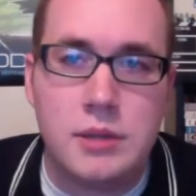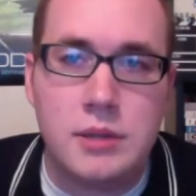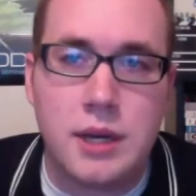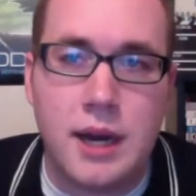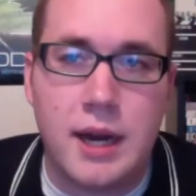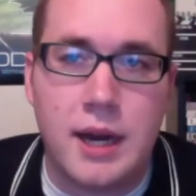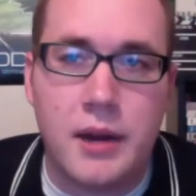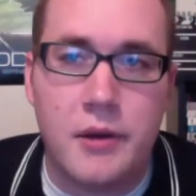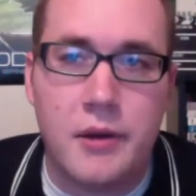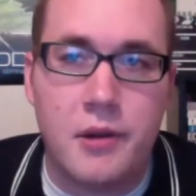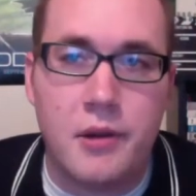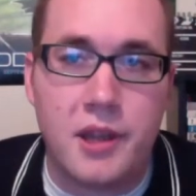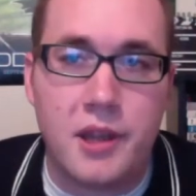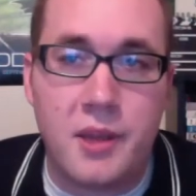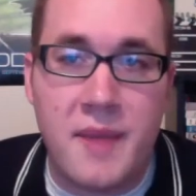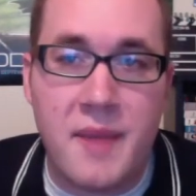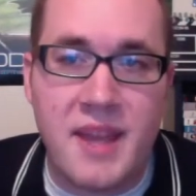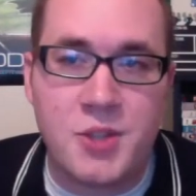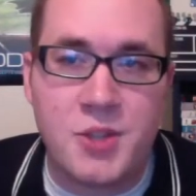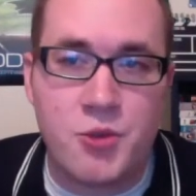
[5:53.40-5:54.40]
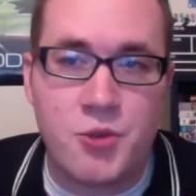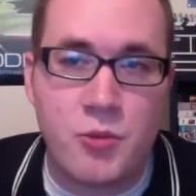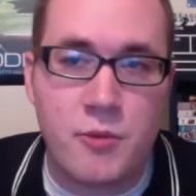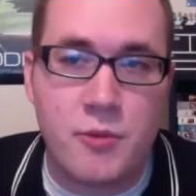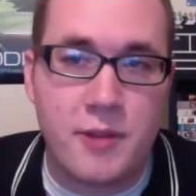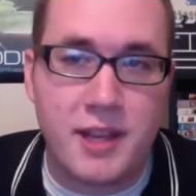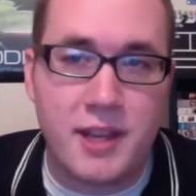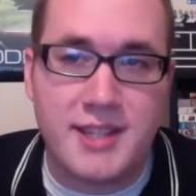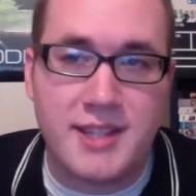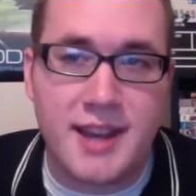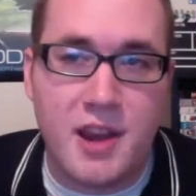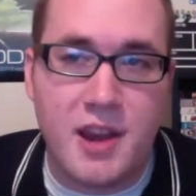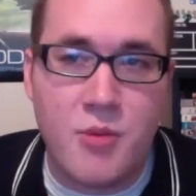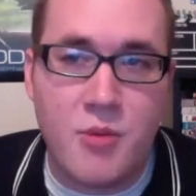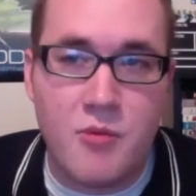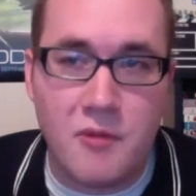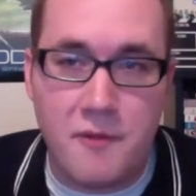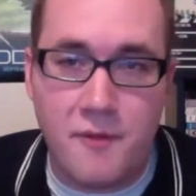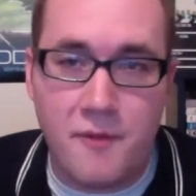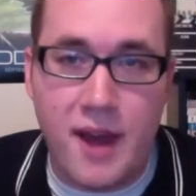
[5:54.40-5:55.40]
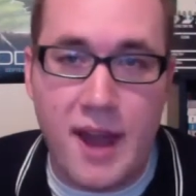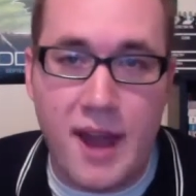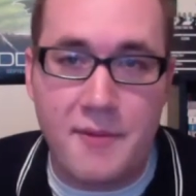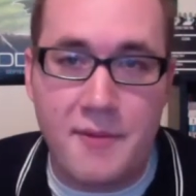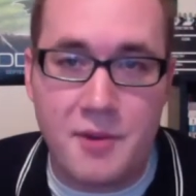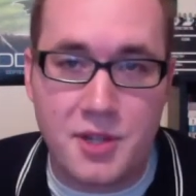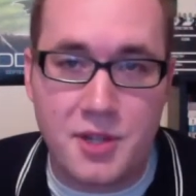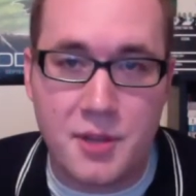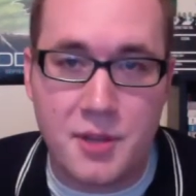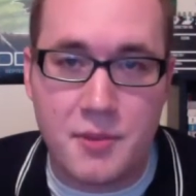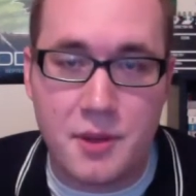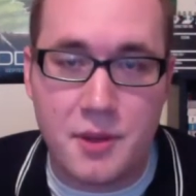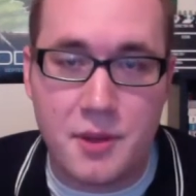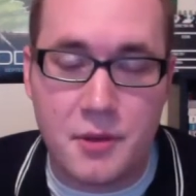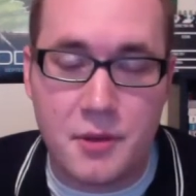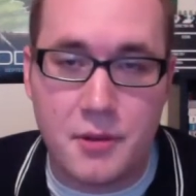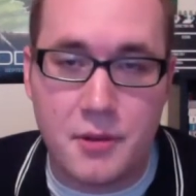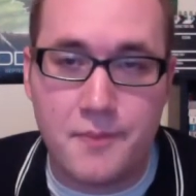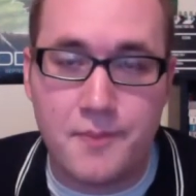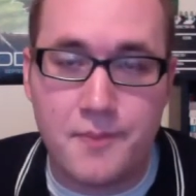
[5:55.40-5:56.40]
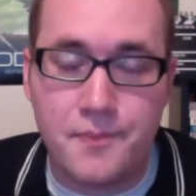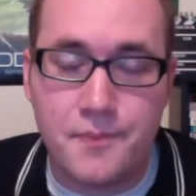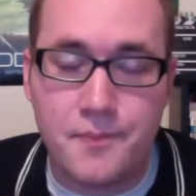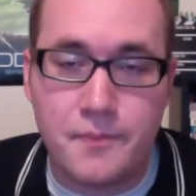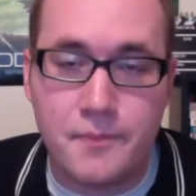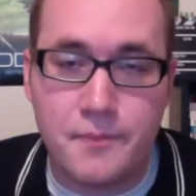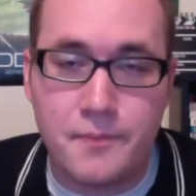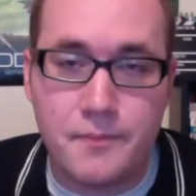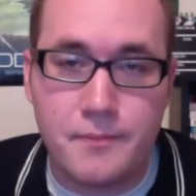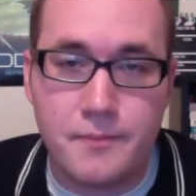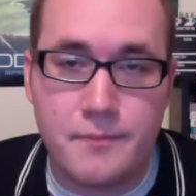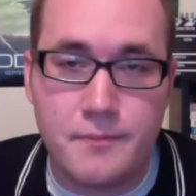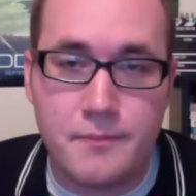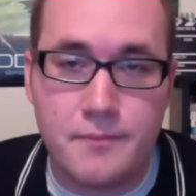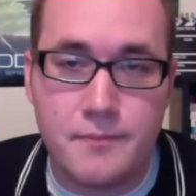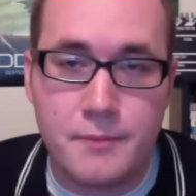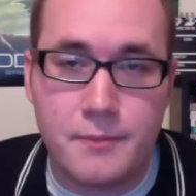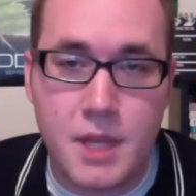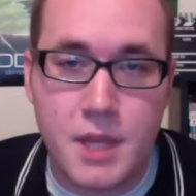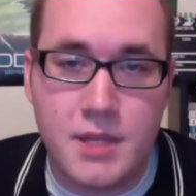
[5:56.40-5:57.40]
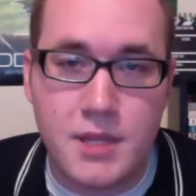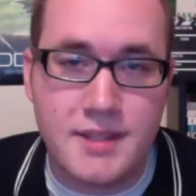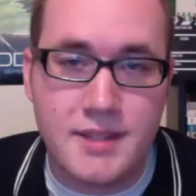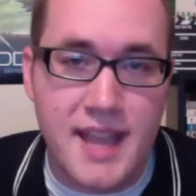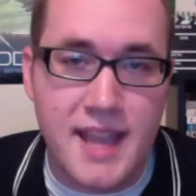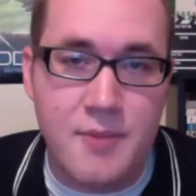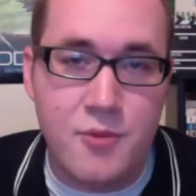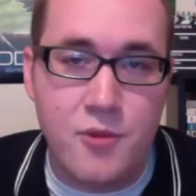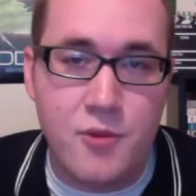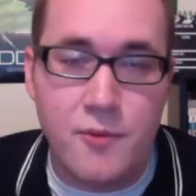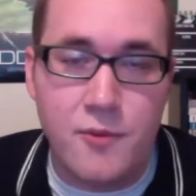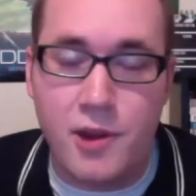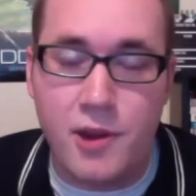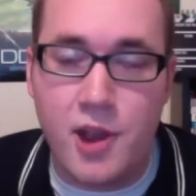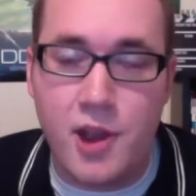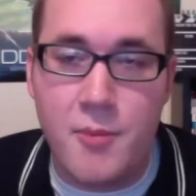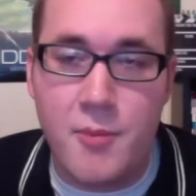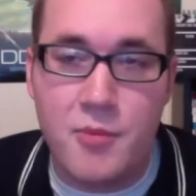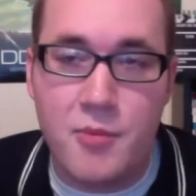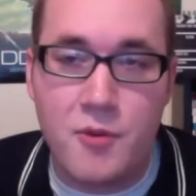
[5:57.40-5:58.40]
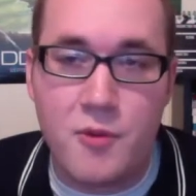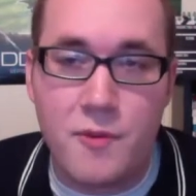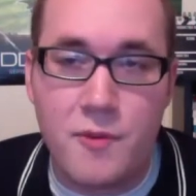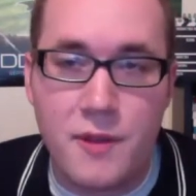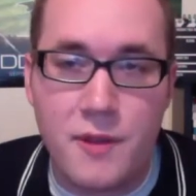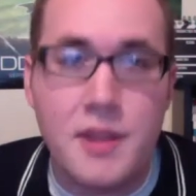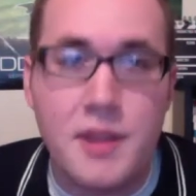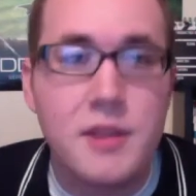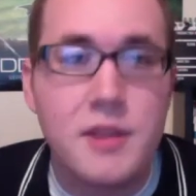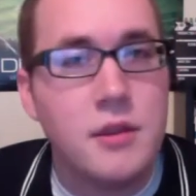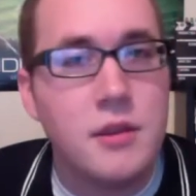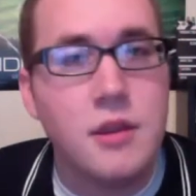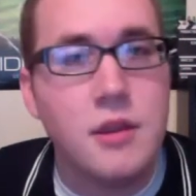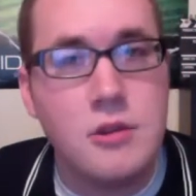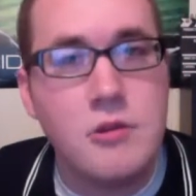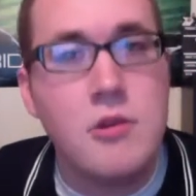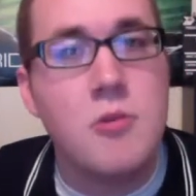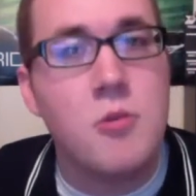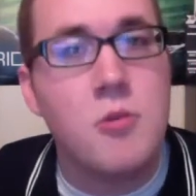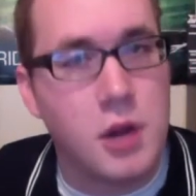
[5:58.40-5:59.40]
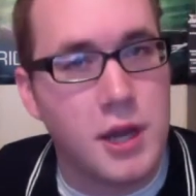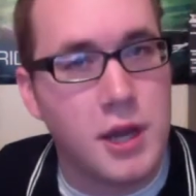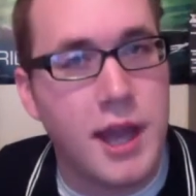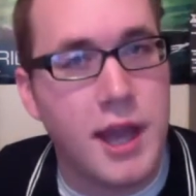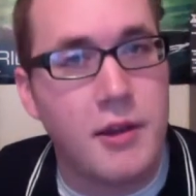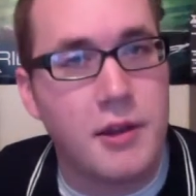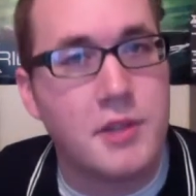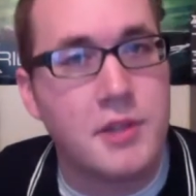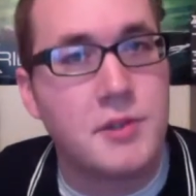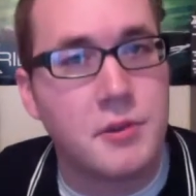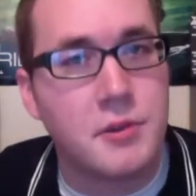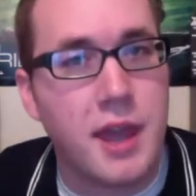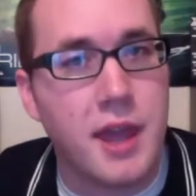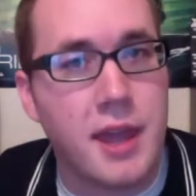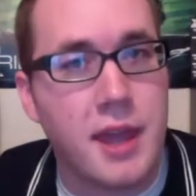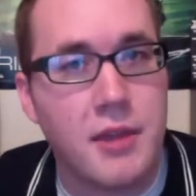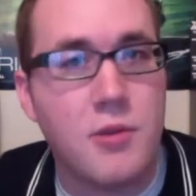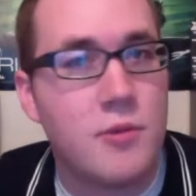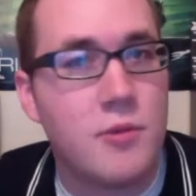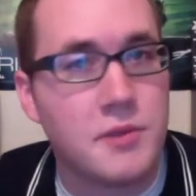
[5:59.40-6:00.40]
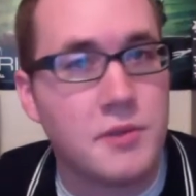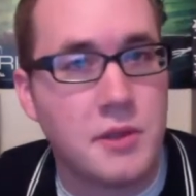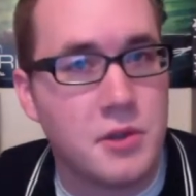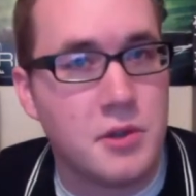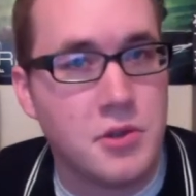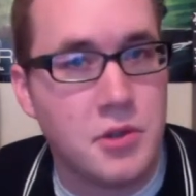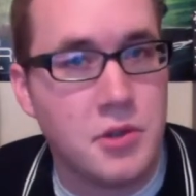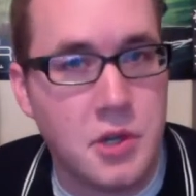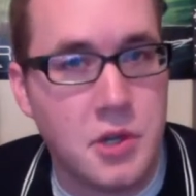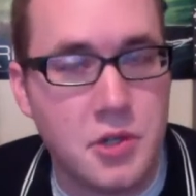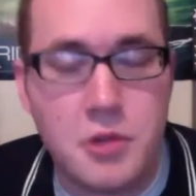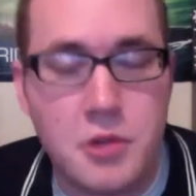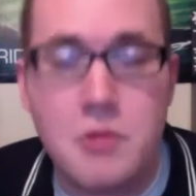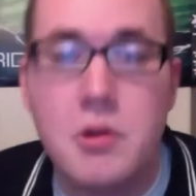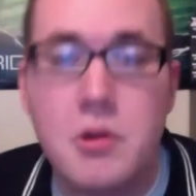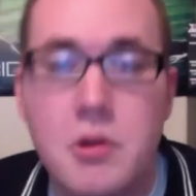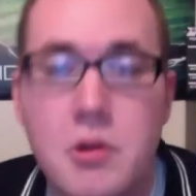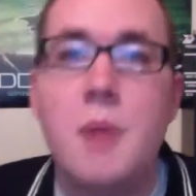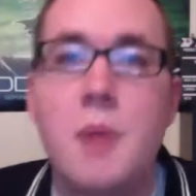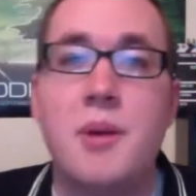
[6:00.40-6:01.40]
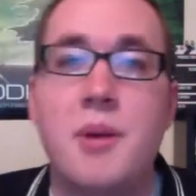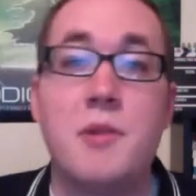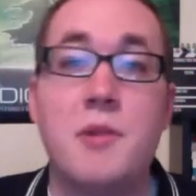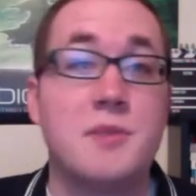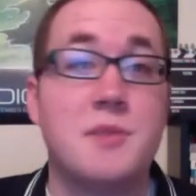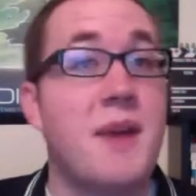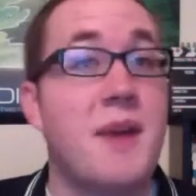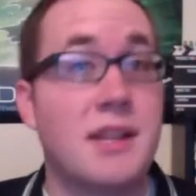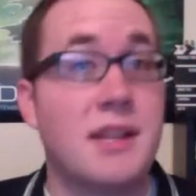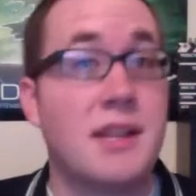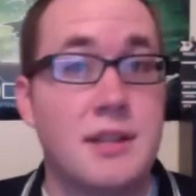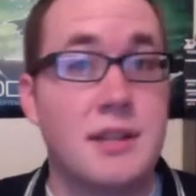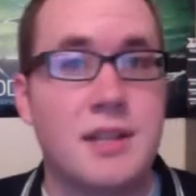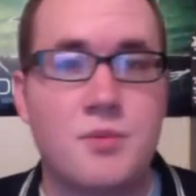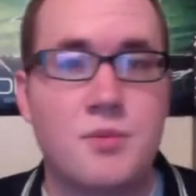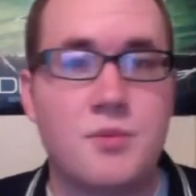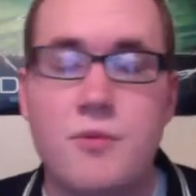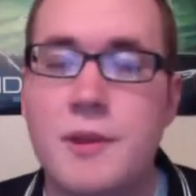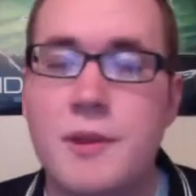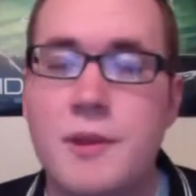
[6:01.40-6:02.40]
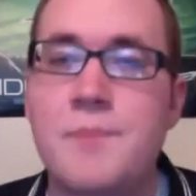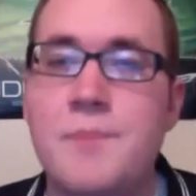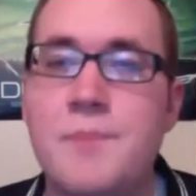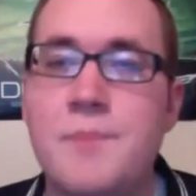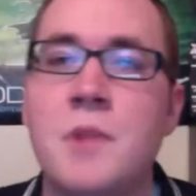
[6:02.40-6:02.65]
know, like a mainstream movie like Scary Movie 5 or something, or date movie or epic movie, then you can walk out. It's okay. No one's going to judge you. But anyways, back to this movie.